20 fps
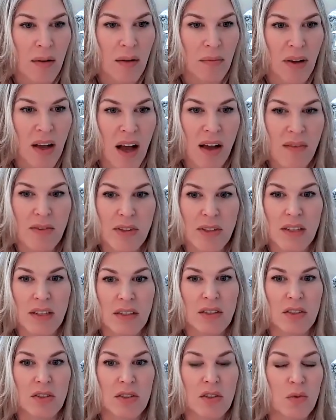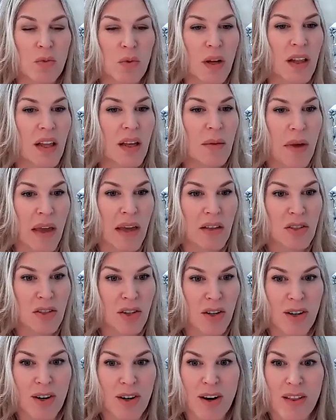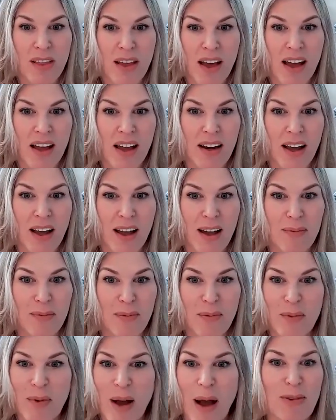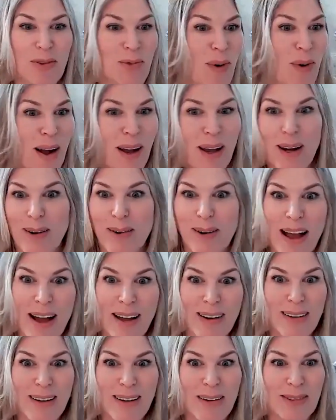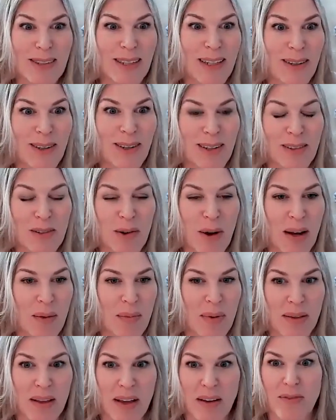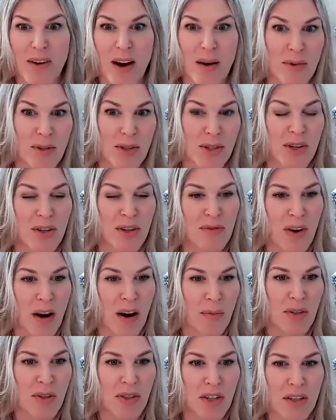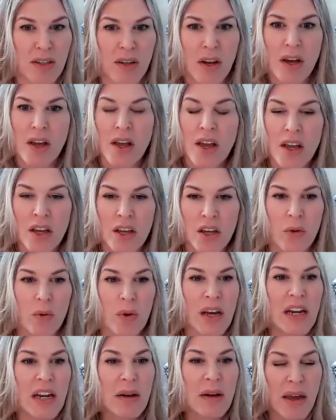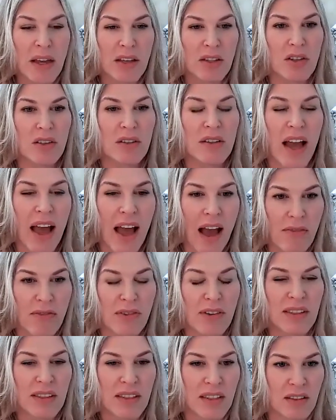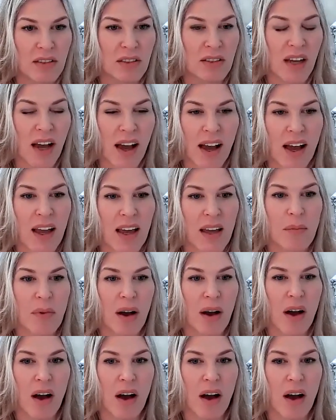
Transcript: conversations to really make certain that I was walking around and I was hearing quite a bit like farmers should. We need to make certain that every single time